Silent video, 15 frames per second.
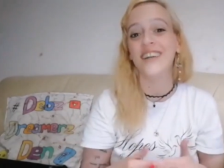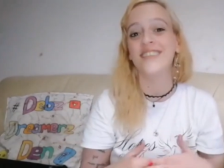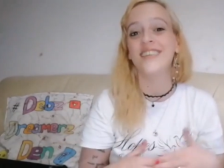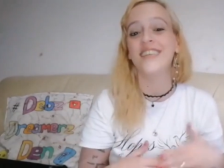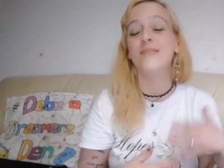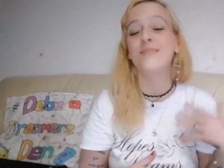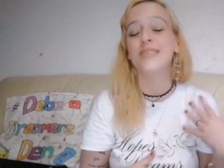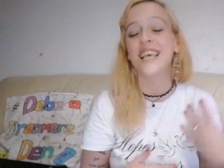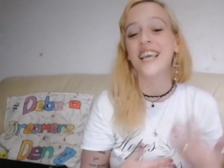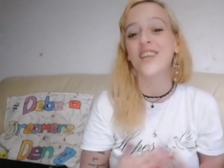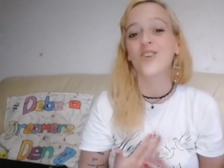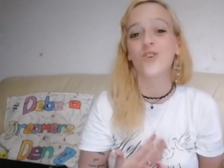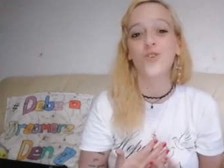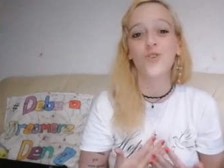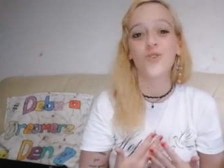and keep
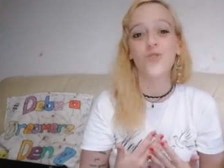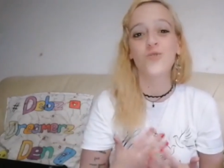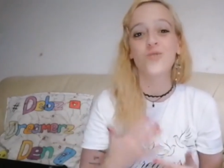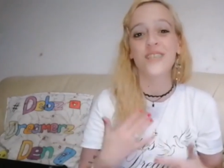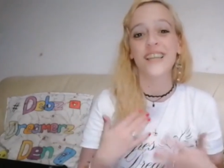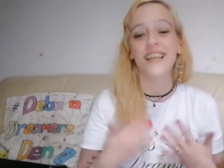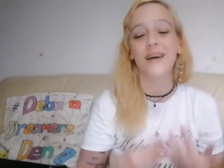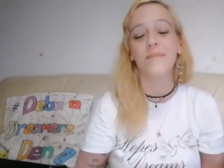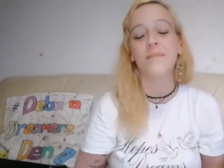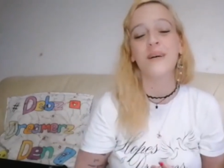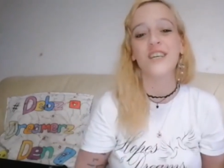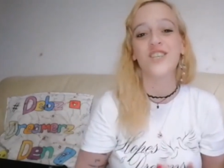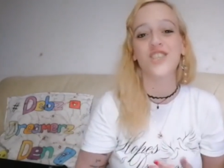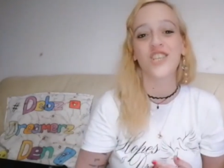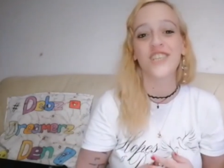setting goals and
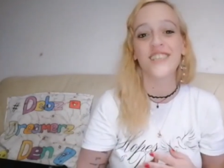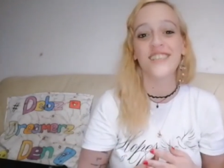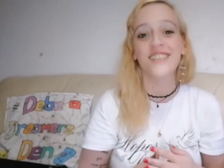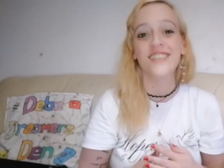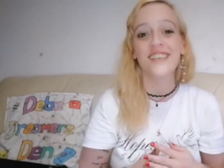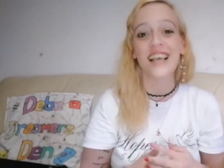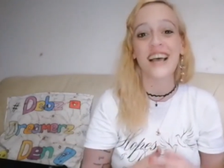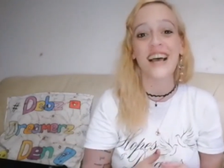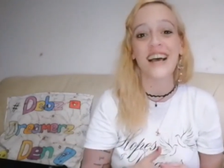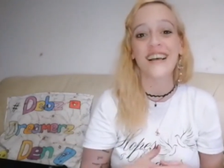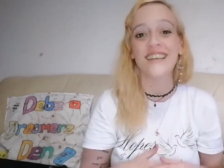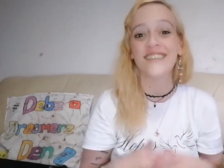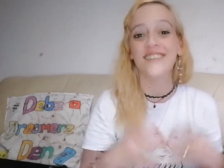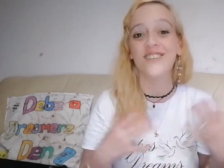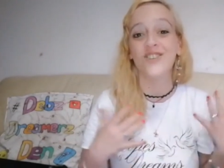ambitions
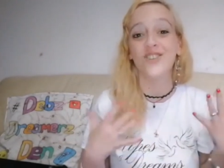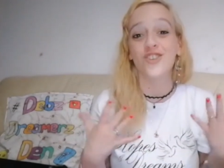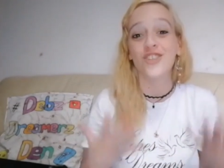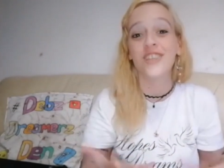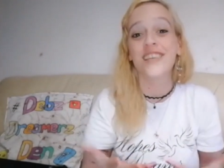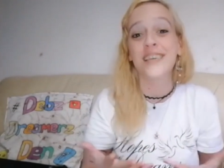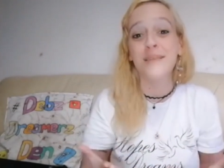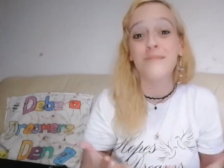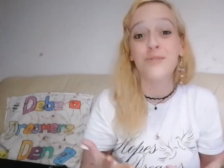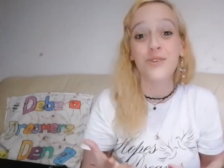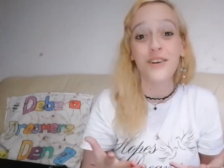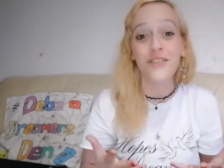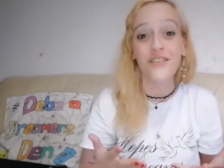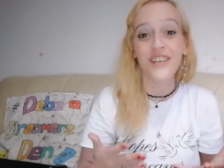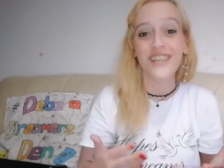and just to keep
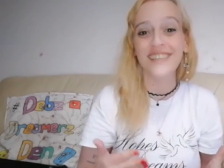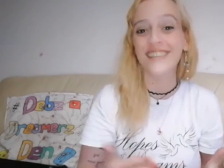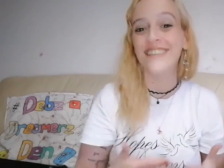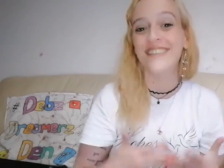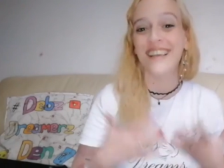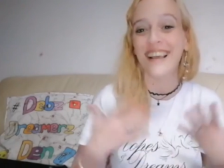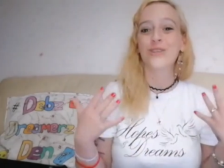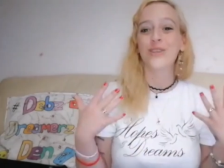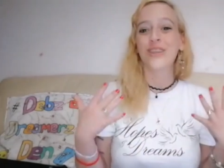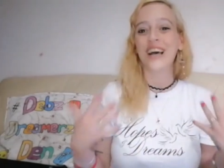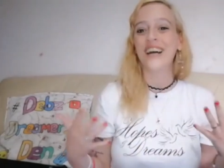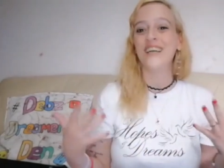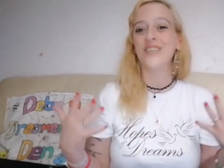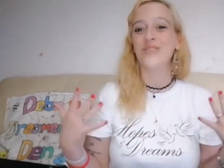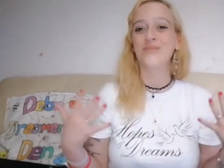motivated. So
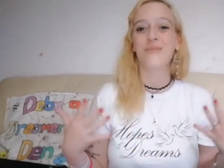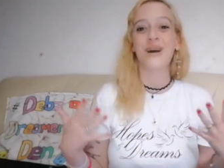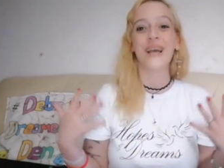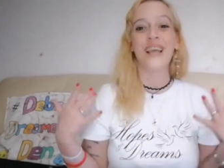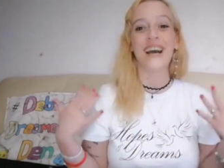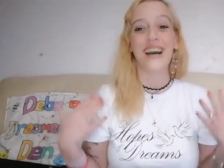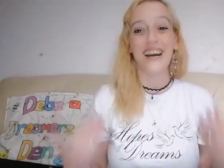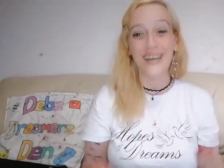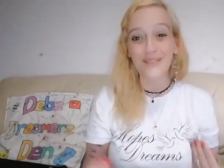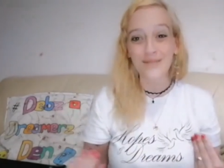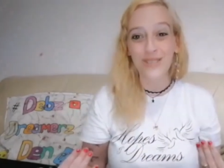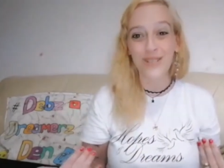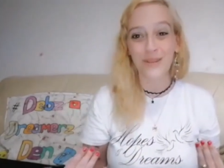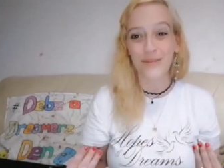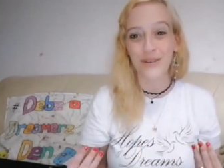that is why
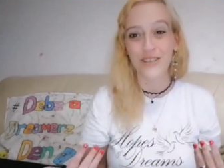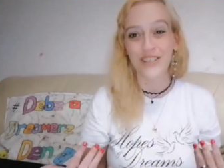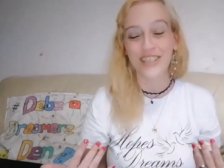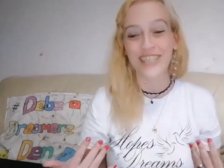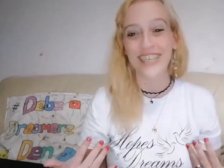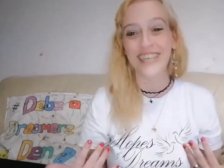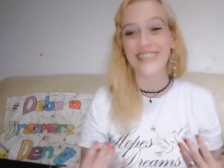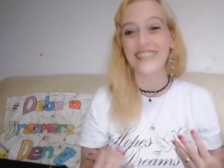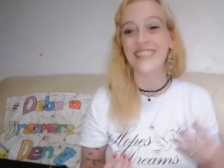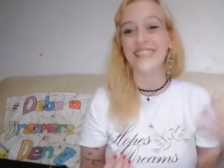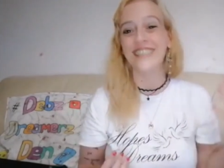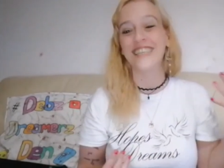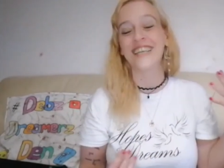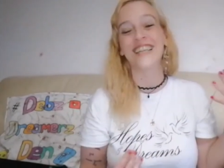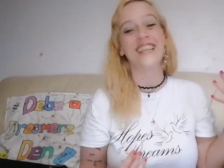I'm super
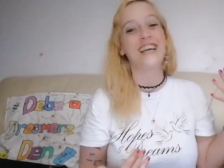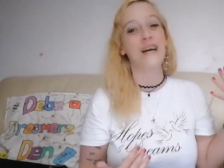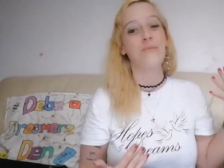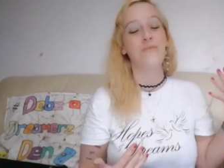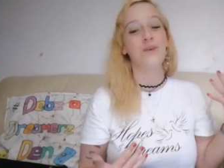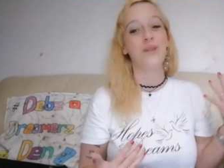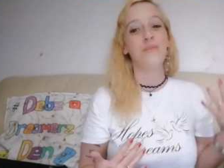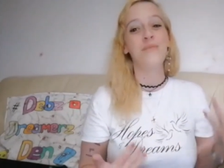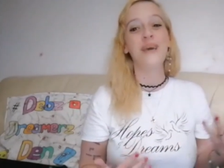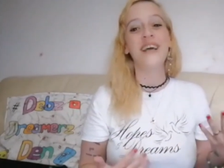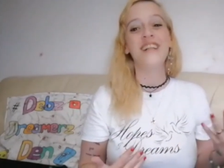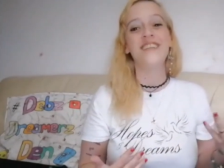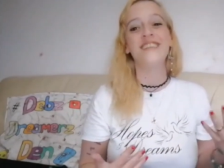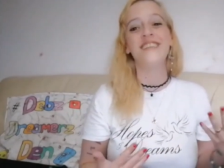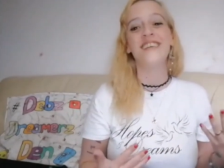excited to collab with
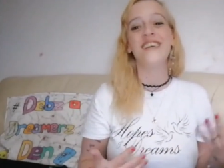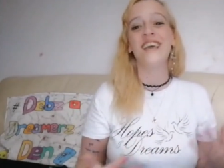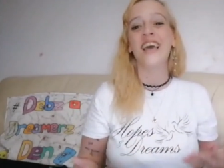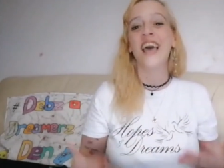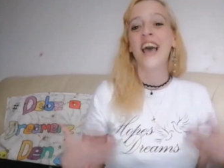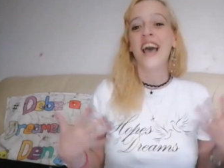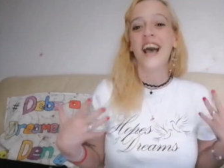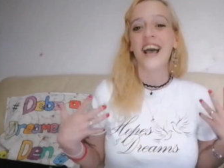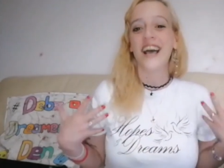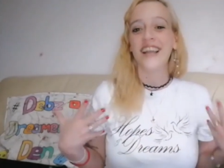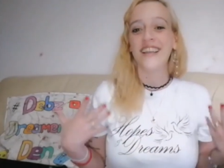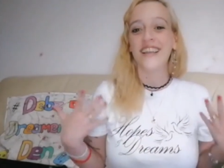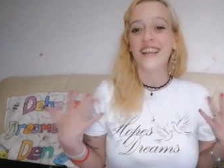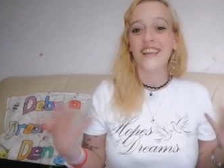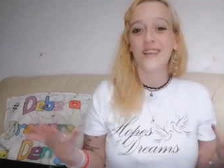Melody
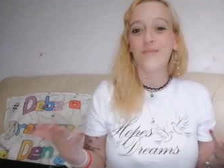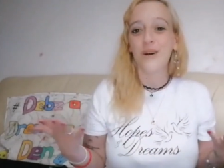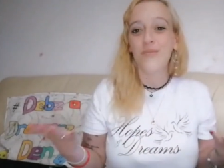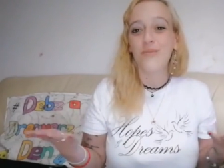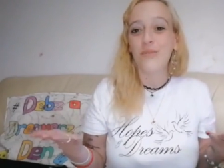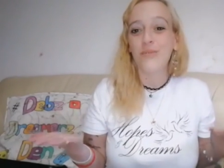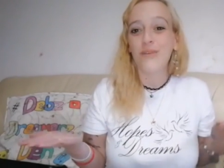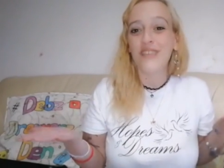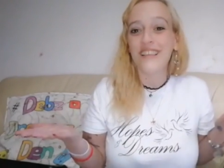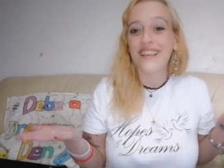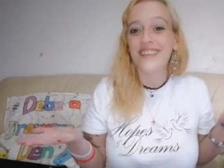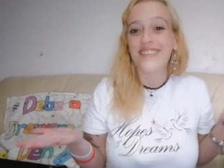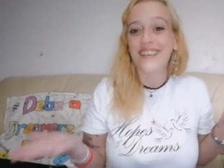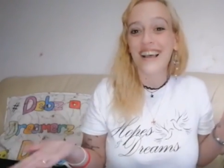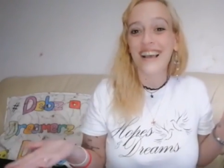and came up with
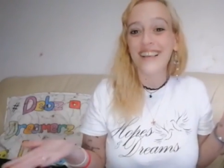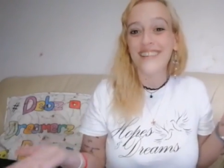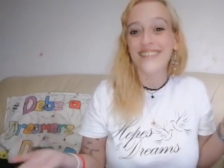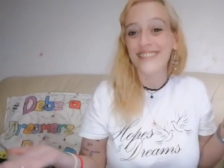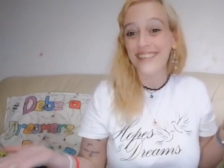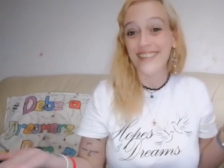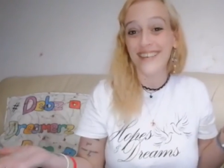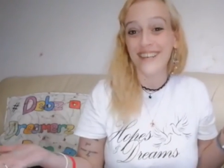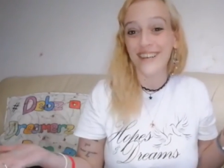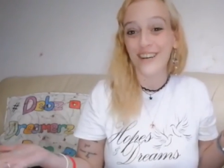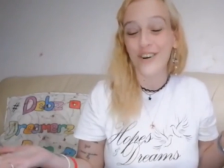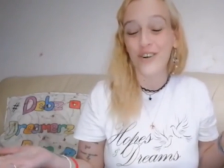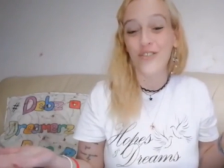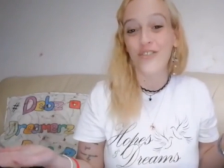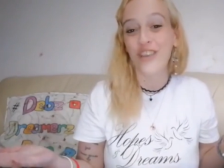this idea
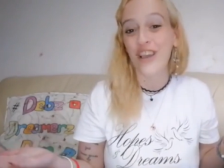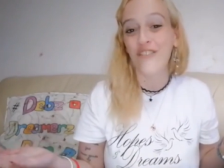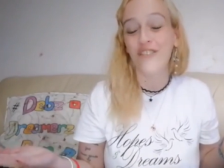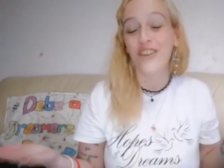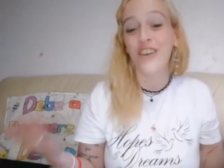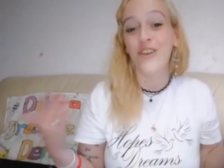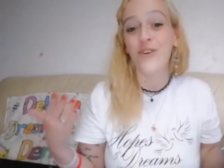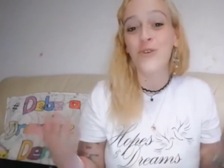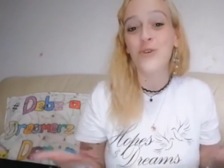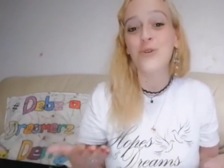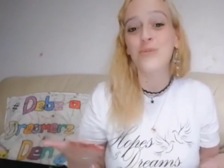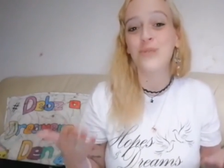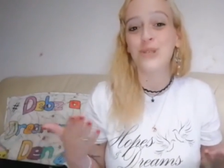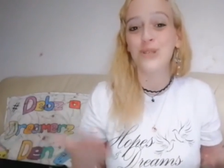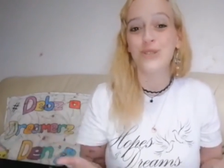of giving
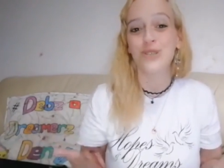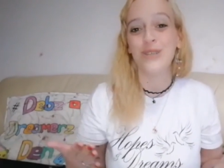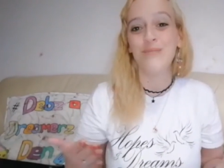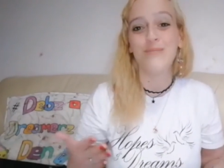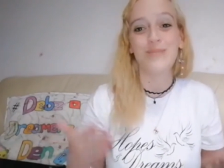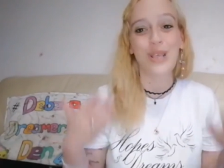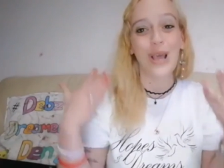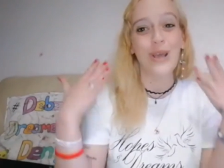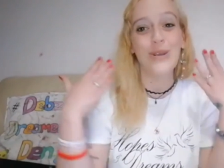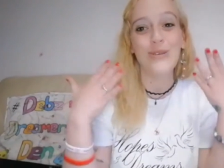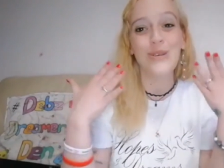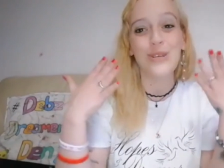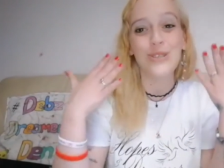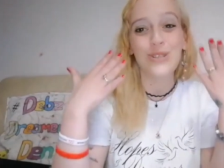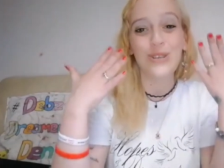hopes and dreams
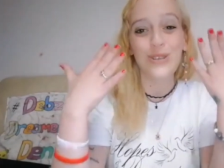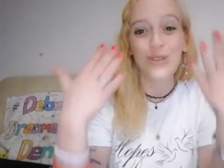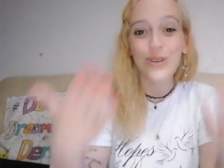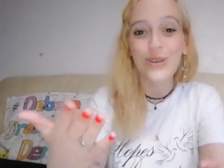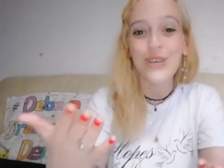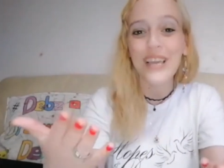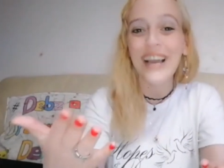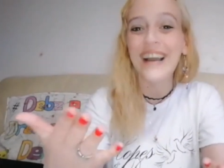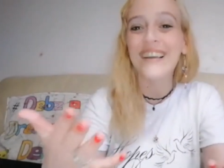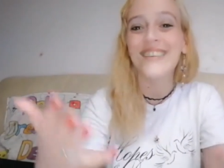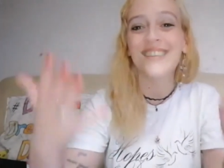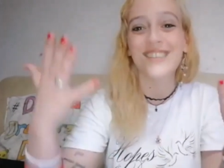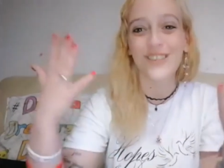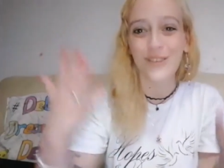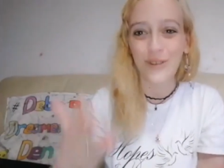out to you
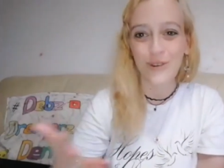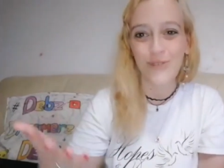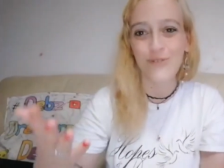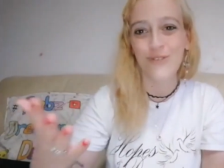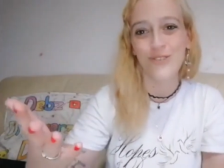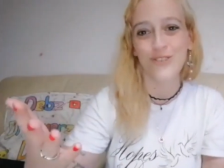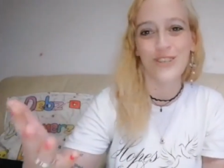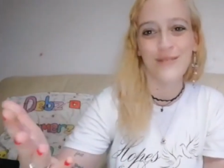guys, the hopeful